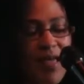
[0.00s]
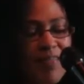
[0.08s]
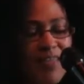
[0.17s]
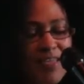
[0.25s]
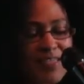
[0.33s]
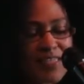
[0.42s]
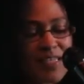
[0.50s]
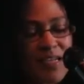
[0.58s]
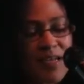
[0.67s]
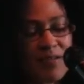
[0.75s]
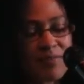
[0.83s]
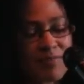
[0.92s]
the
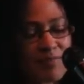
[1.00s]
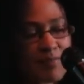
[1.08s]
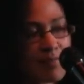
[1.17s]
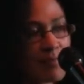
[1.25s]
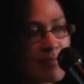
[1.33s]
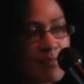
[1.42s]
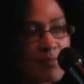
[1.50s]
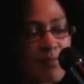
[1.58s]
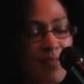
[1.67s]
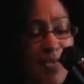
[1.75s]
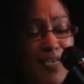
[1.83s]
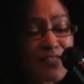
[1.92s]
internet
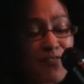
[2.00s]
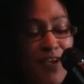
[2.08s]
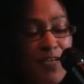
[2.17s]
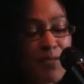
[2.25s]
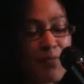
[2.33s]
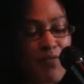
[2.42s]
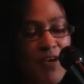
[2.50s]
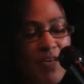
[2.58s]
has finally